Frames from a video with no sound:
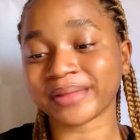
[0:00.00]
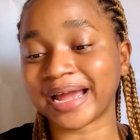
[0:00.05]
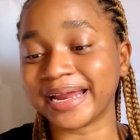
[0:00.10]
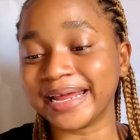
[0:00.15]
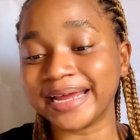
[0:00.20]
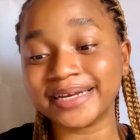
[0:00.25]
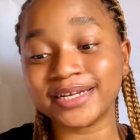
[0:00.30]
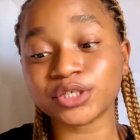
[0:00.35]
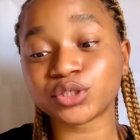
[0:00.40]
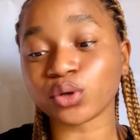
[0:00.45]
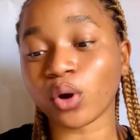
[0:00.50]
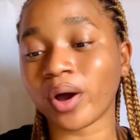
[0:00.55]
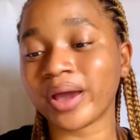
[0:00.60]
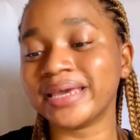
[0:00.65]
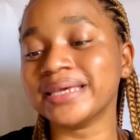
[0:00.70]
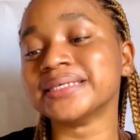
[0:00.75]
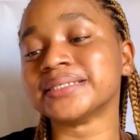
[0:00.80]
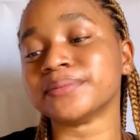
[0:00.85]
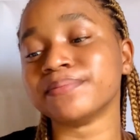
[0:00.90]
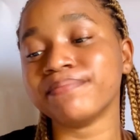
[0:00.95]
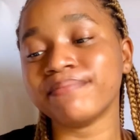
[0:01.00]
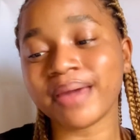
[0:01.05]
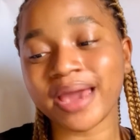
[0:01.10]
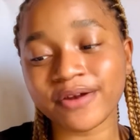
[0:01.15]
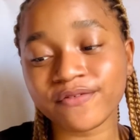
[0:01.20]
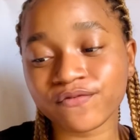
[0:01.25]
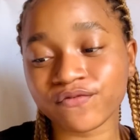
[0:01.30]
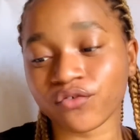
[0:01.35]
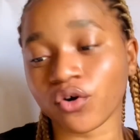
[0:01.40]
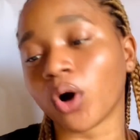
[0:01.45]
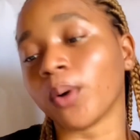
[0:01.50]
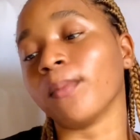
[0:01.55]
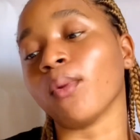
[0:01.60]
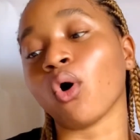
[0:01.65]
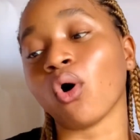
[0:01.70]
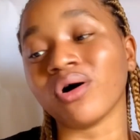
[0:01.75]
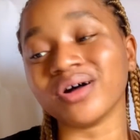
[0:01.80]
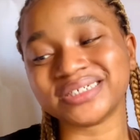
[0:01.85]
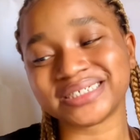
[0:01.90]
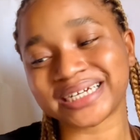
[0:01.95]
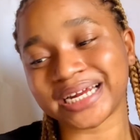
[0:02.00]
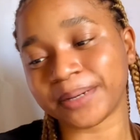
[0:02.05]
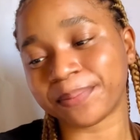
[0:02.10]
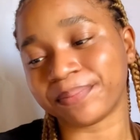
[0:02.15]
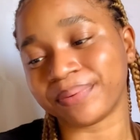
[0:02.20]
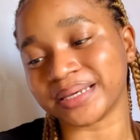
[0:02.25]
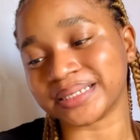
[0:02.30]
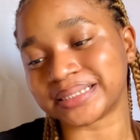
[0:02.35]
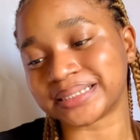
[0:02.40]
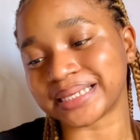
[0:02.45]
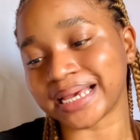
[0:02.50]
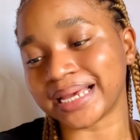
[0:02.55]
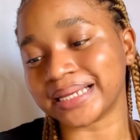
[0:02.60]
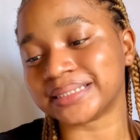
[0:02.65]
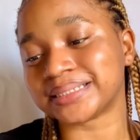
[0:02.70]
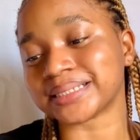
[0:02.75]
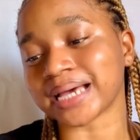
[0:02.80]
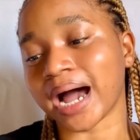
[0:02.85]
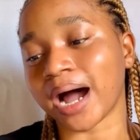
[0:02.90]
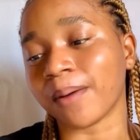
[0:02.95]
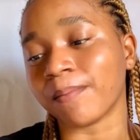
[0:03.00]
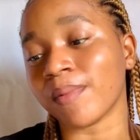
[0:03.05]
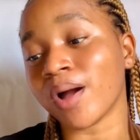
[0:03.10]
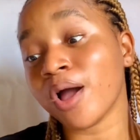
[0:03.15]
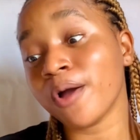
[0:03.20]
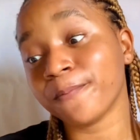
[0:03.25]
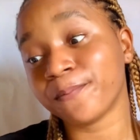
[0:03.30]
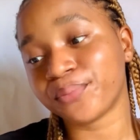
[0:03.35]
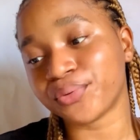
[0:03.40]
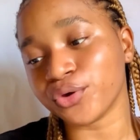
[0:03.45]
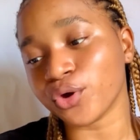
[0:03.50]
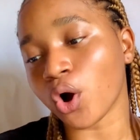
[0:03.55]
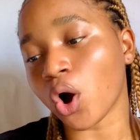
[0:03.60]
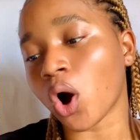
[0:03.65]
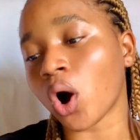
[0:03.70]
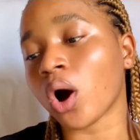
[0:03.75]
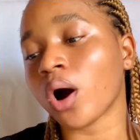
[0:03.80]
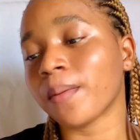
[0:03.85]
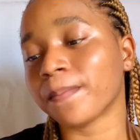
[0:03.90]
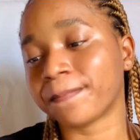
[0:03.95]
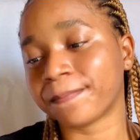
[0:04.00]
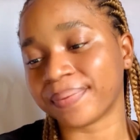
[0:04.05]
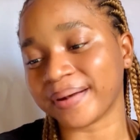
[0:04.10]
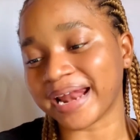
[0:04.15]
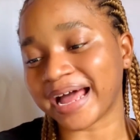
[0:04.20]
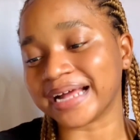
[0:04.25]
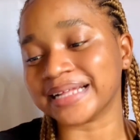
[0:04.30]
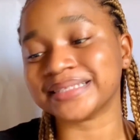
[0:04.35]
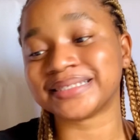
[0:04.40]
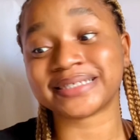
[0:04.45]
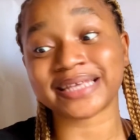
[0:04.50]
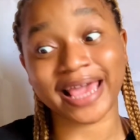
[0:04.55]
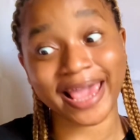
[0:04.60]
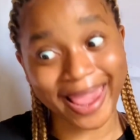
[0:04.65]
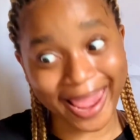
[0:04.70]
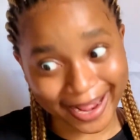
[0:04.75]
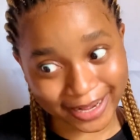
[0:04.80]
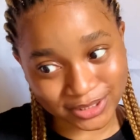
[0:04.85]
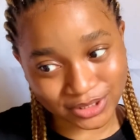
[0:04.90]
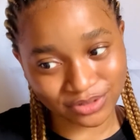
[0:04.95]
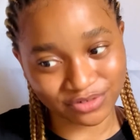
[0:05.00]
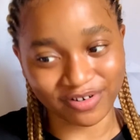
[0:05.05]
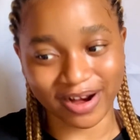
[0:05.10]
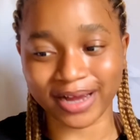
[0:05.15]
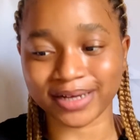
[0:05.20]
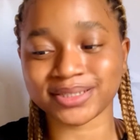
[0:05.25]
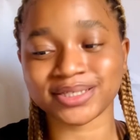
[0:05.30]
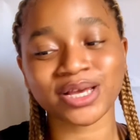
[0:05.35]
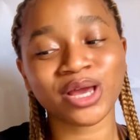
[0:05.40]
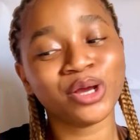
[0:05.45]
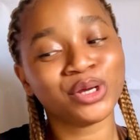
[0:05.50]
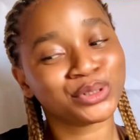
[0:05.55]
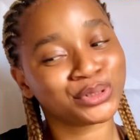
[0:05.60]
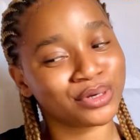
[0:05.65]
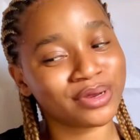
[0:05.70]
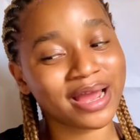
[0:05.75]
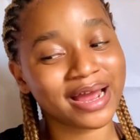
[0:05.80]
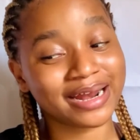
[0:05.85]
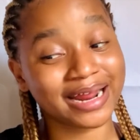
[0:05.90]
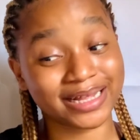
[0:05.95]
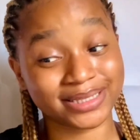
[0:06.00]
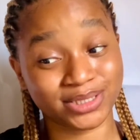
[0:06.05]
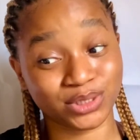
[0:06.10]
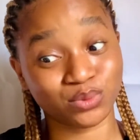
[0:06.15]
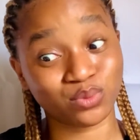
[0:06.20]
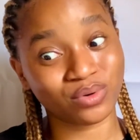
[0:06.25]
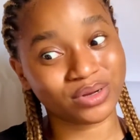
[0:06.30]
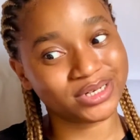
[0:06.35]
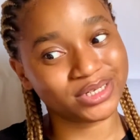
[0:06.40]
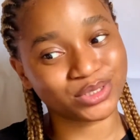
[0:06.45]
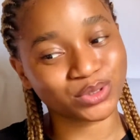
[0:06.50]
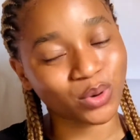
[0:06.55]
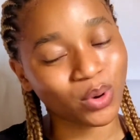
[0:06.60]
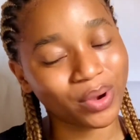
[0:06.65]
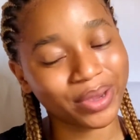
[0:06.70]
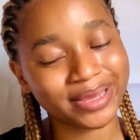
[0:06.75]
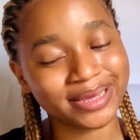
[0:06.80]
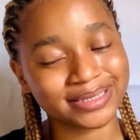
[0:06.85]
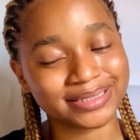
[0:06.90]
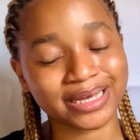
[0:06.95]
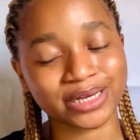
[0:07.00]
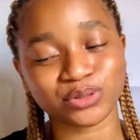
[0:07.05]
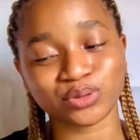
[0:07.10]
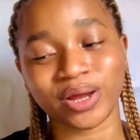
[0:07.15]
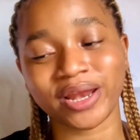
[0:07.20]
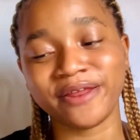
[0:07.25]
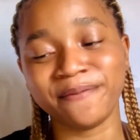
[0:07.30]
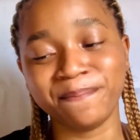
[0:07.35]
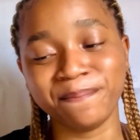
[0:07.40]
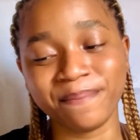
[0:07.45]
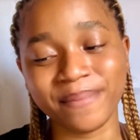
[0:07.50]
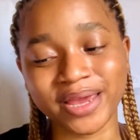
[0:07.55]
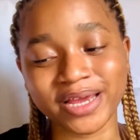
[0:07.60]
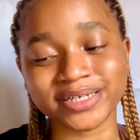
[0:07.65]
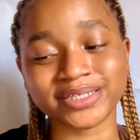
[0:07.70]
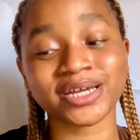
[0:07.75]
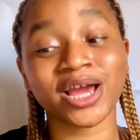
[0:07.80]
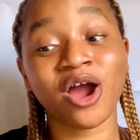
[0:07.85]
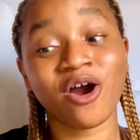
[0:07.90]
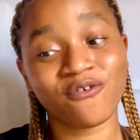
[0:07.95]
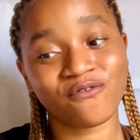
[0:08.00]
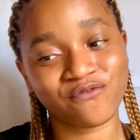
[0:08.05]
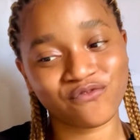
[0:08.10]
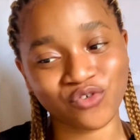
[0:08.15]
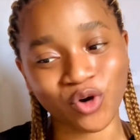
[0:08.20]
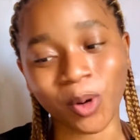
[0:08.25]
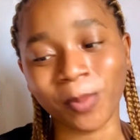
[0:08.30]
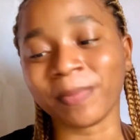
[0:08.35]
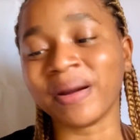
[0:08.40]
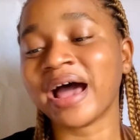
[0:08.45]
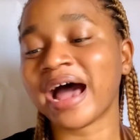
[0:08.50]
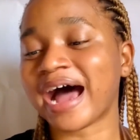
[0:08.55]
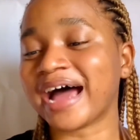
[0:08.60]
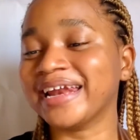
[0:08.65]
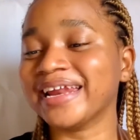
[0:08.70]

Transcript: And then this oil is made from one hundred percent um, pure plant extract. So yeah, that is what this oil is actually made from.